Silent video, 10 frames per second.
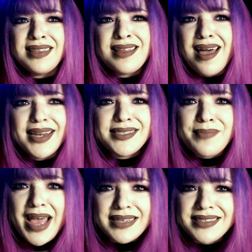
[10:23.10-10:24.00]
not
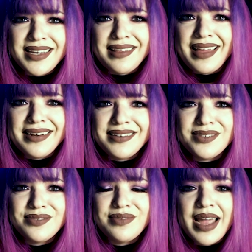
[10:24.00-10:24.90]
as
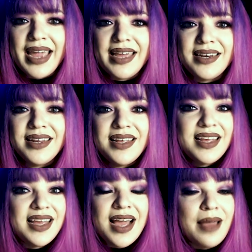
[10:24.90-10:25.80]
masculine, right?
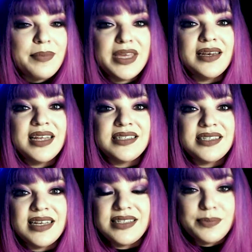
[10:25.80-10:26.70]
I mean,
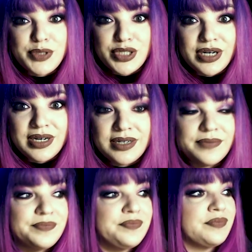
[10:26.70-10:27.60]
it's absurd.